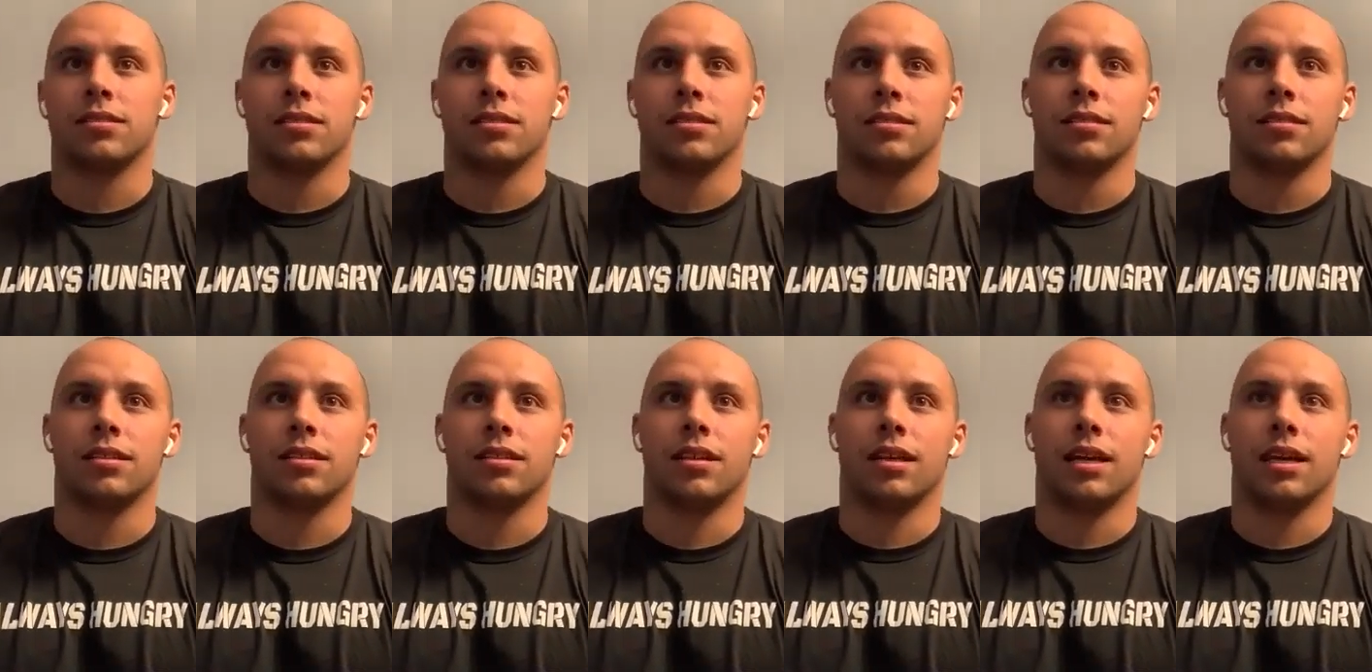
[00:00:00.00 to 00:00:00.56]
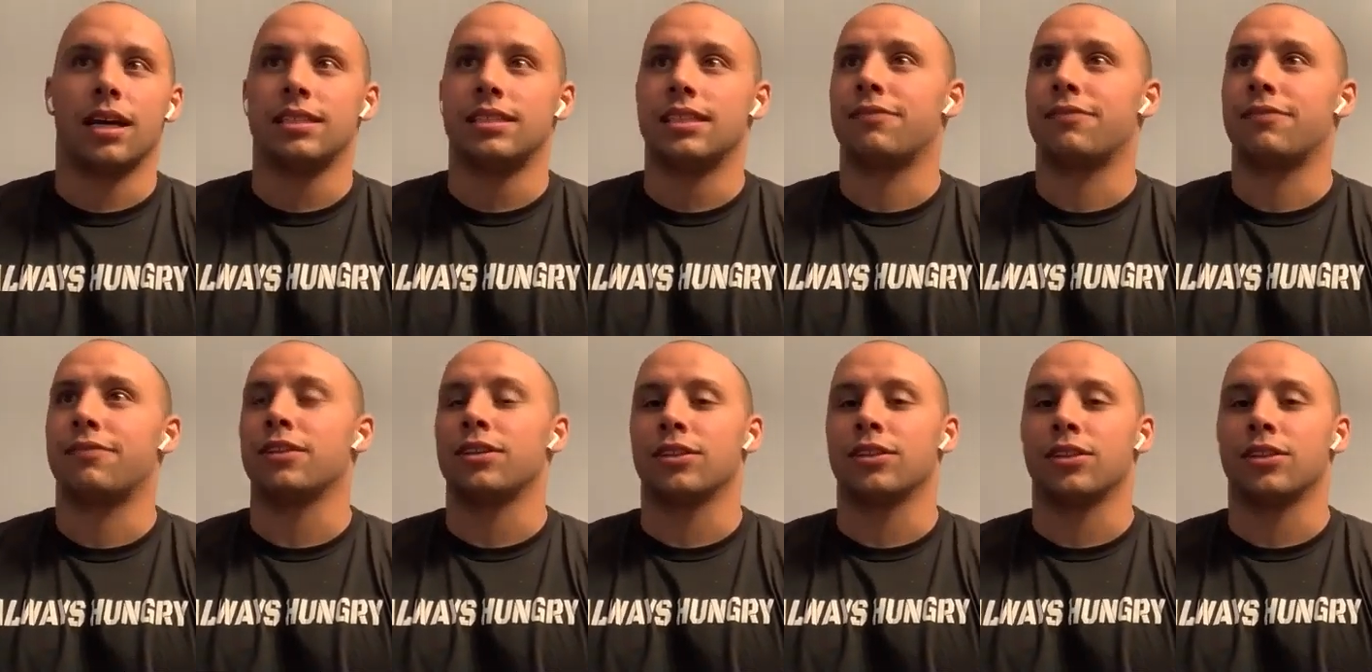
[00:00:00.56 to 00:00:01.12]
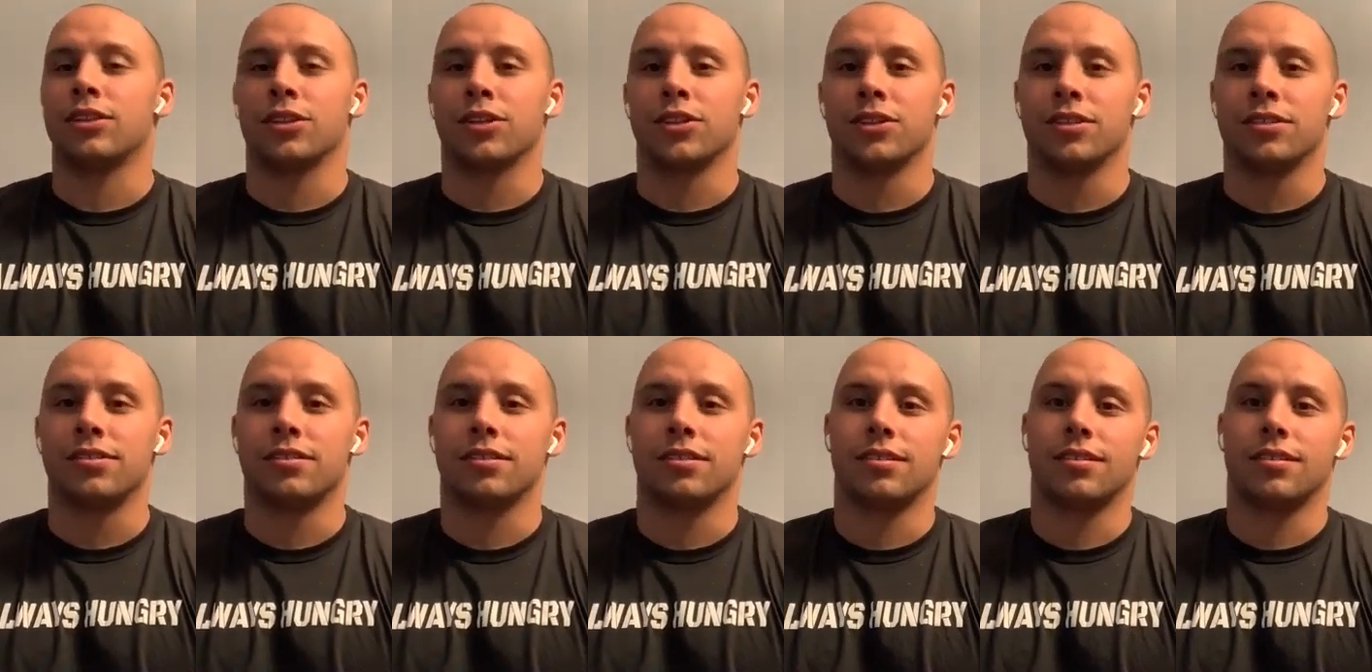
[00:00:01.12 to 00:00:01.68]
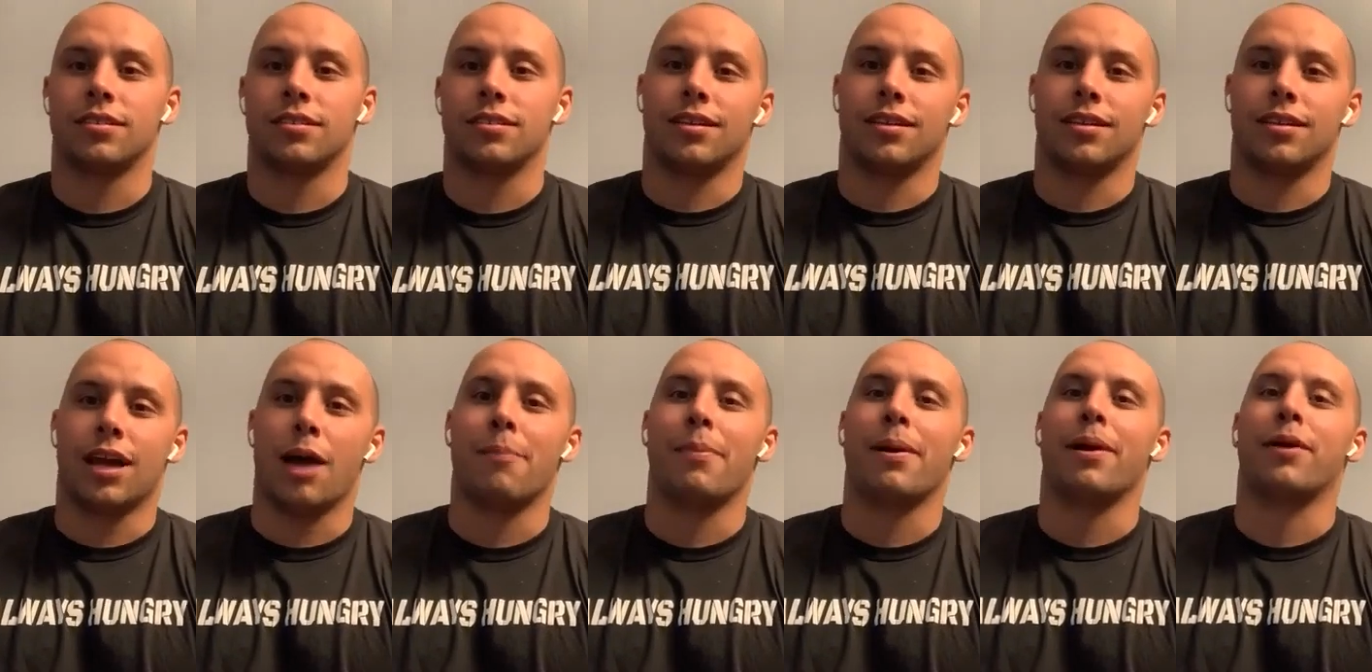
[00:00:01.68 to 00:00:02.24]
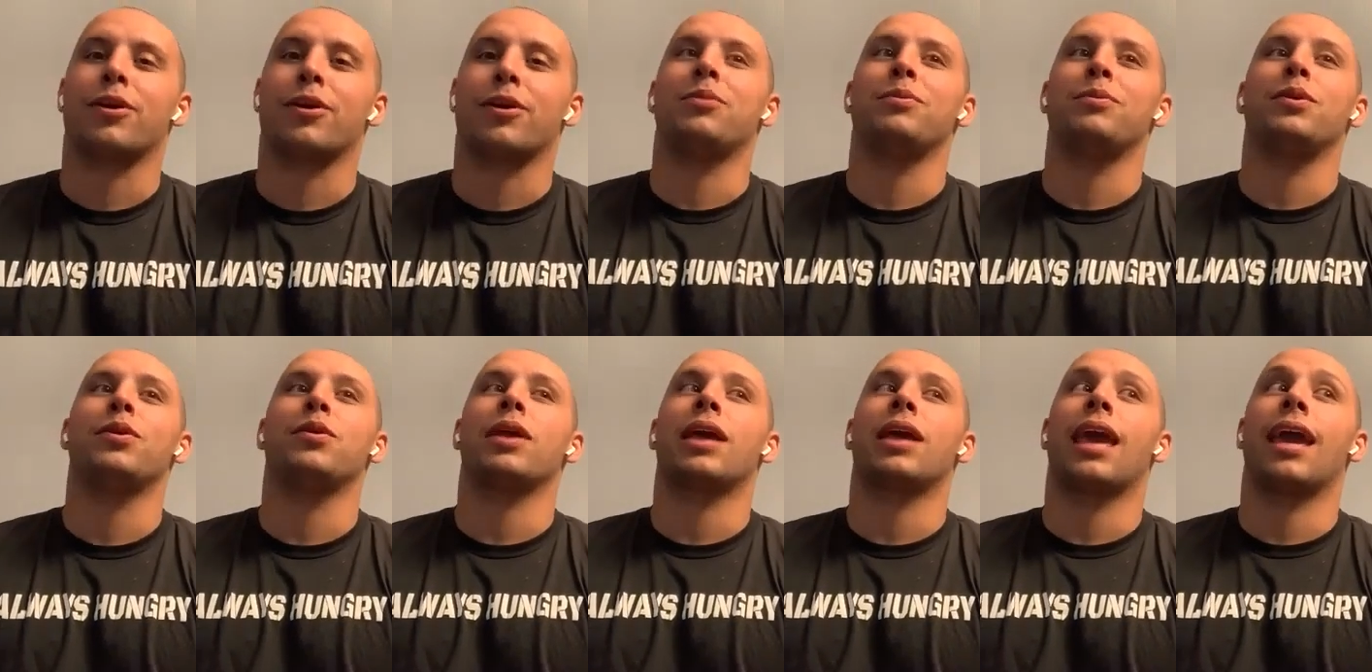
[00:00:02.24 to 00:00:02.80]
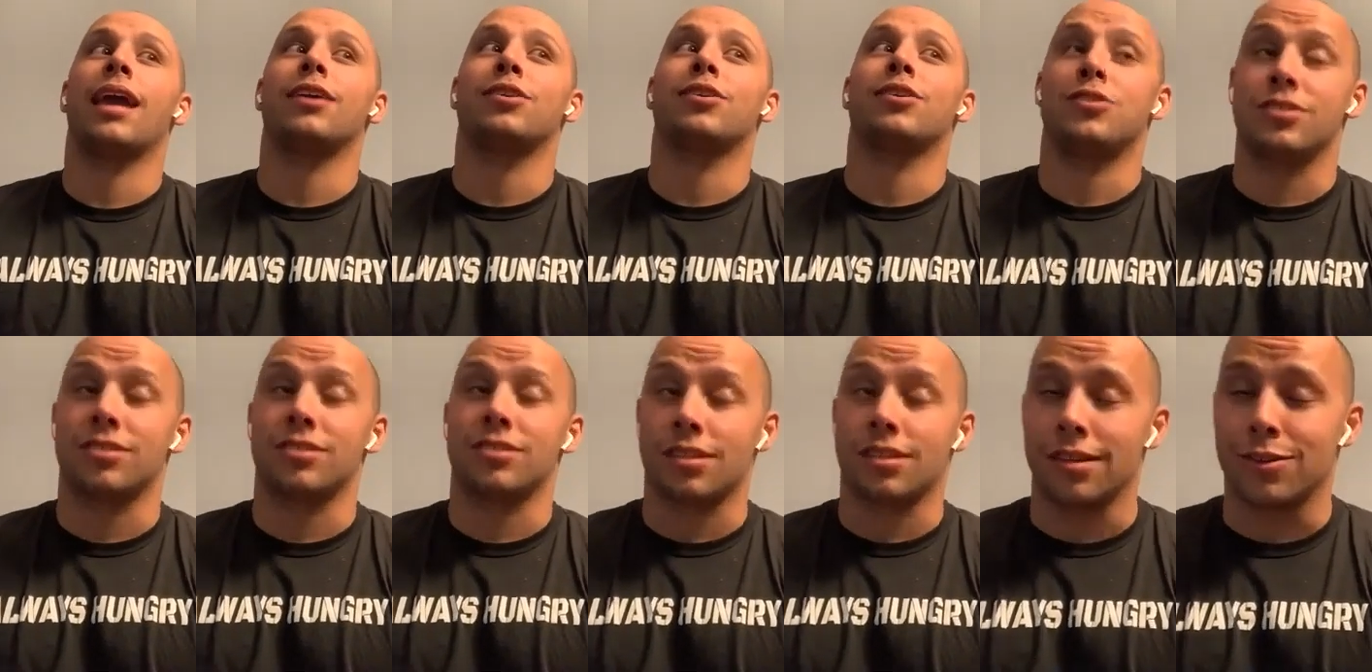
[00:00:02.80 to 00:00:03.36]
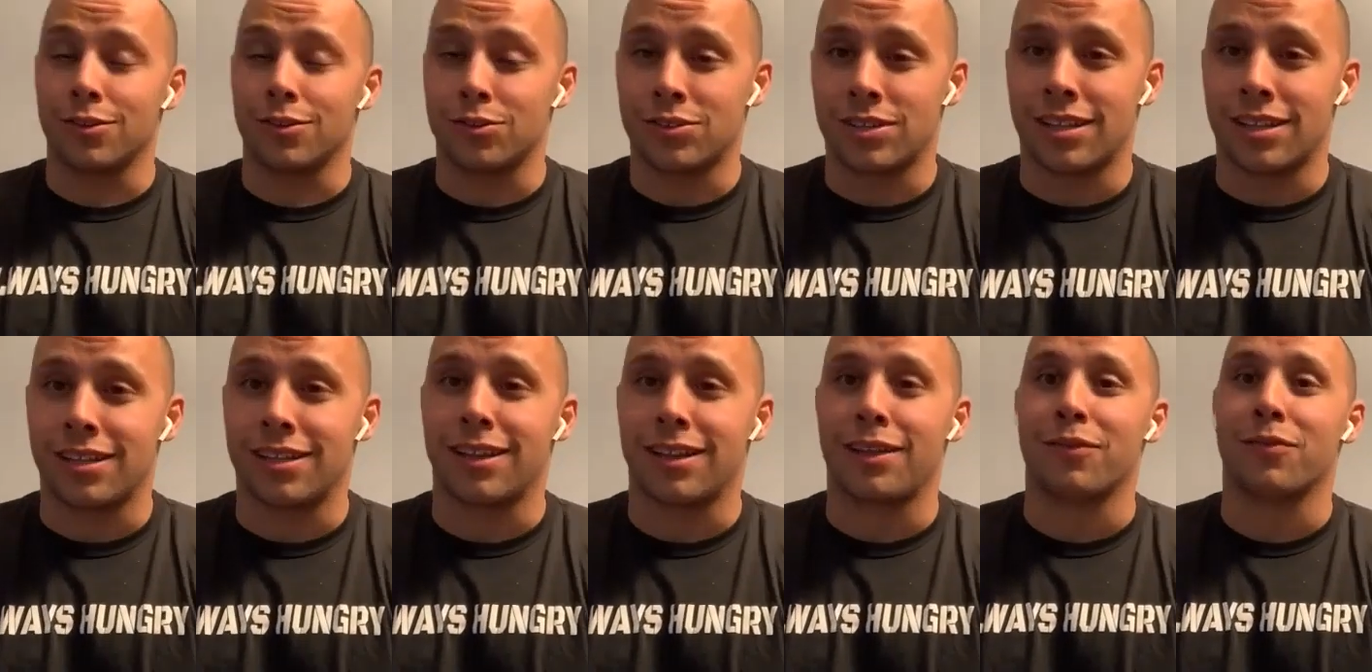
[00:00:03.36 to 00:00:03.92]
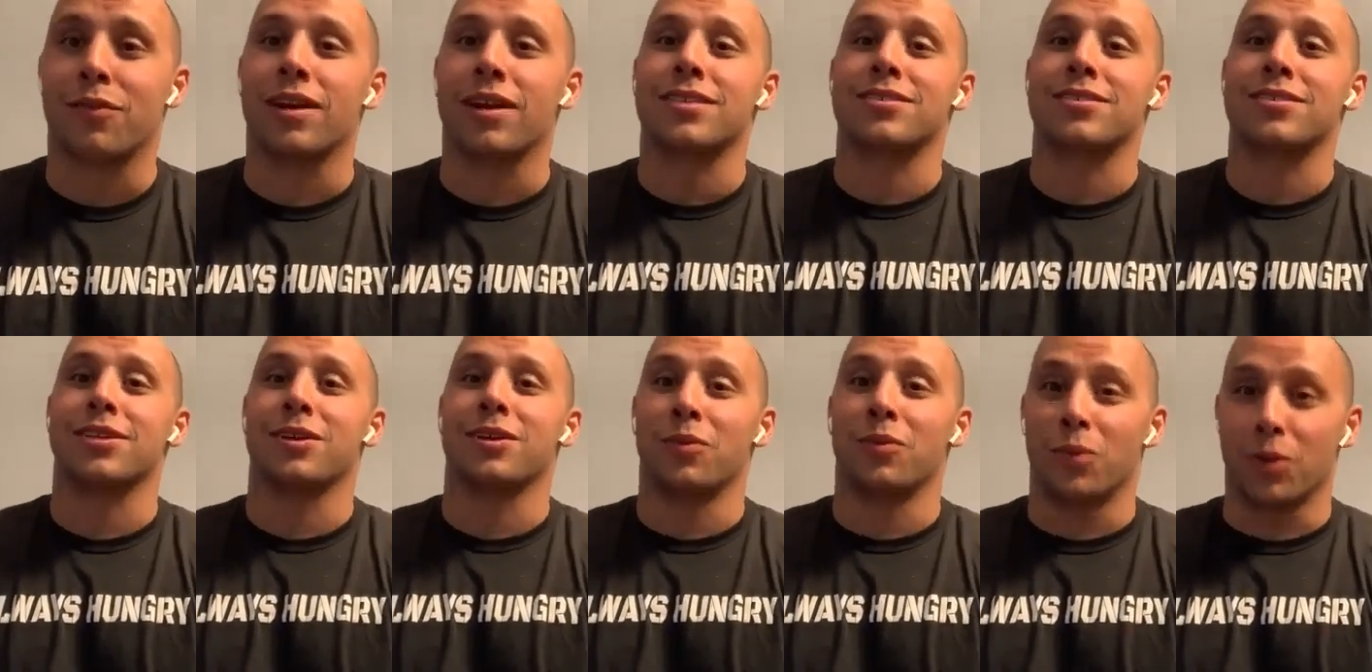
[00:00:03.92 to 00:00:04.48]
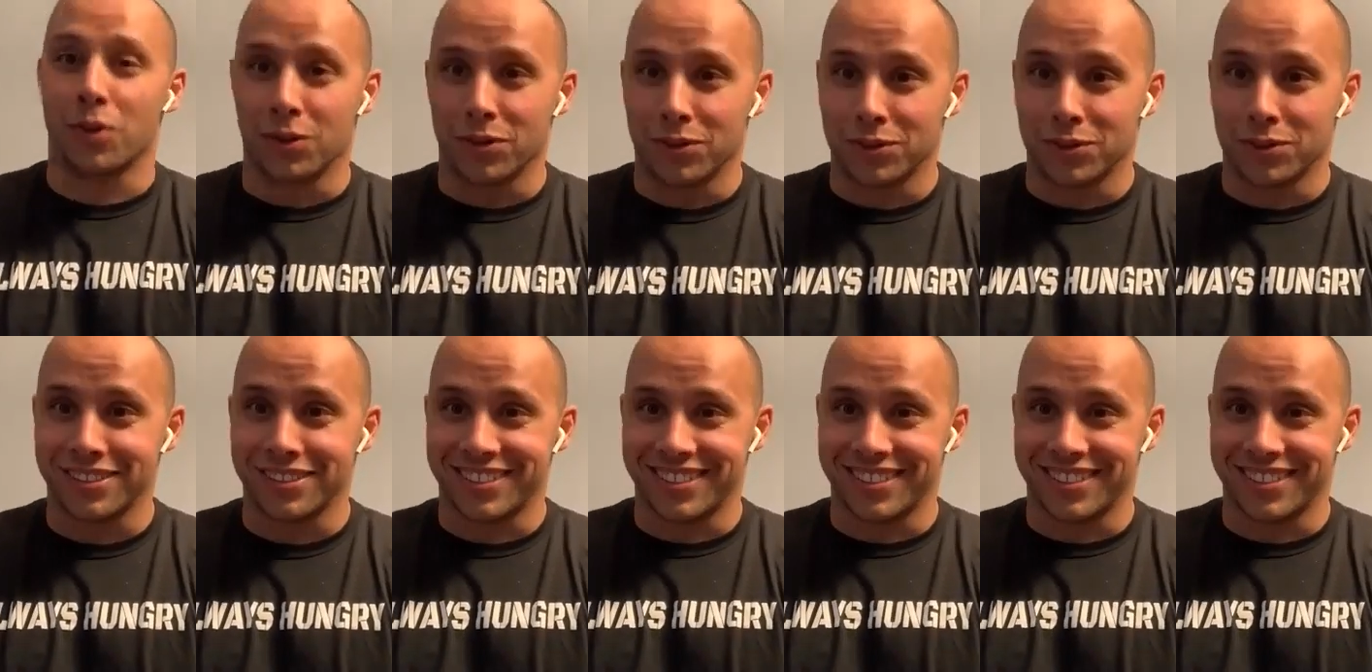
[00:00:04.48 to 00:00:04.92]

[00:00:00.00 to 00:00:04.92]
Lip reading: And I definitely learned about communication skills in the wrestling world.